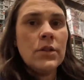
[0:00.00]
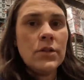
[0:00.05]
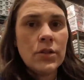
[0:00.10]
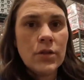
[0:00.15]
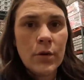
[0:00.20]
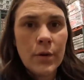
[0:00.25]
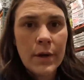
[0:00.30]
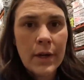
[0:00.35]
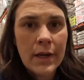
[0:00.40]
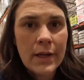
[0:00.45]
Do
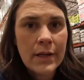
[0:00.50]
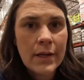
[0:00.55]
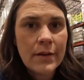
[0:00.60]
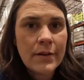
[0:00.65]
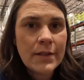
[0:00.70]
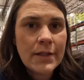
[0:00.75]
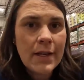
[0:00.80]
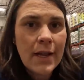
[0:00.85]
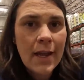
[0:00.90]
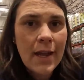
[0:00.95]
you know what I
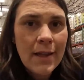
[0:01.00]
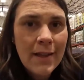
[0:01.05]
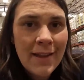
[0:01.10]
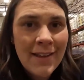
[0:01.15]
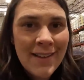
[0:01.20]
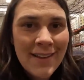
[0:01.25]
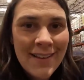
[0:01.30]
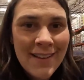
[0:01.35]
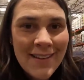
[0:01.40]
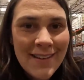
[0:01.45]
need today?
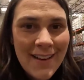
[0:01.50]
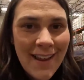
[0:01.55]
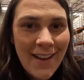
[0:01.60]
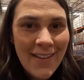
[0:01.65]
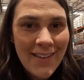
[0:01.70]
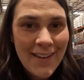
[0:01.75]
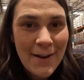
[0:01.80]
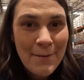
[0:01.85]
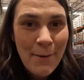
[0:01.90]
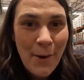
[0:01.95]

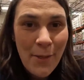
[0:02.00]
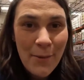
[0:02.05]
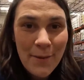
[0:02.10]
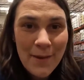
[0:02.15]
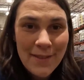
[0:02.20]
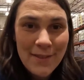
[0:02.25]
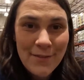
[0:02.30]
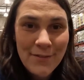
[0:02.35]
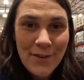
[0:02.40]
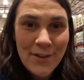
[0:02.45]
Now that I'm all the
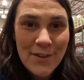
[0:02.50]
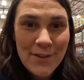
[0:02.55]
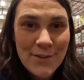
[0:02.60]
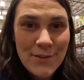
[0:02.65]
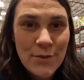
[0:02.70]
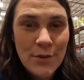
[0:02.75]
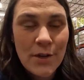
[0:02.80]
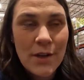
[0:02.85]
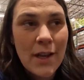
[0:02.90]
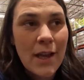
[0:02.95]
way at the front of
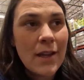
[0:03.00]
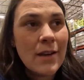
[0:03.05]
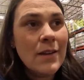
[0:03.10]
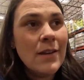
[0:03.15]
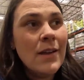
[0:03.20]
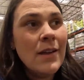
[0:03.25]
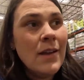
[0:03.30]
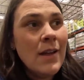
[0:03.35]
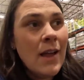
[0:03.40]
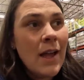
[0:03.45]
the store again,
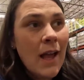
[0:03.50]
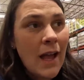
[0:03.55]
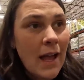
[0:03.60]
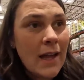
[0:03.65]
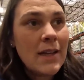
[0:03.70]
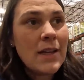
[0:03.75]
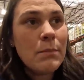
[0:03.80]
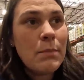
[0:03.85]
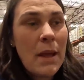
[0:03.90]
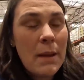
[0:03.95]

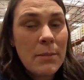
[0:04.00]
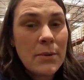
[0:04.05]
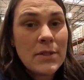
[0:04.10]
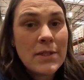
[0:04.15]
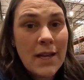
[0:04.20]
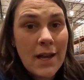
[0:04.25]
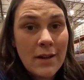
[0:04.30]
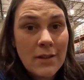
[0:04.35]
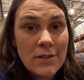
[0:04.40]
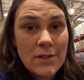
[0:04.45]
I need paper
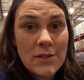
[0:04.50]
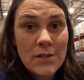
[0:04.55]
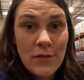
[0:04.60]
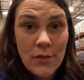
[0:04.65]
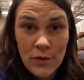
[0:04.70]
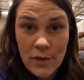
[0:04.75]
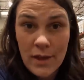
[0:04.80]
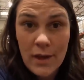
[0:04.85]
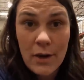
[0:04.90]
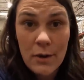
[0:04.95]
towels
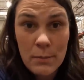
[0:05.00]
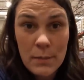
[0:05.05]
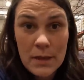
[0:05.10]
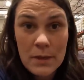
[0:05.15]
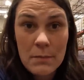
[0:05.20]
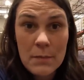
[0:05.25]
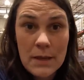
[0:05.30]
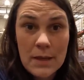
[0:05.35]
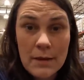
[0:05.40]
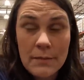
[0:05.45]
for the
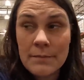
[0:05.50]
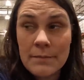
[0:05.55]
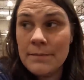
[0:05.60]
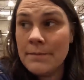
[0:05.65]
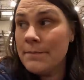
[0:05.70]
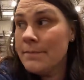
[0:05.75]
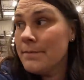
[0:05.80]
Airbnb.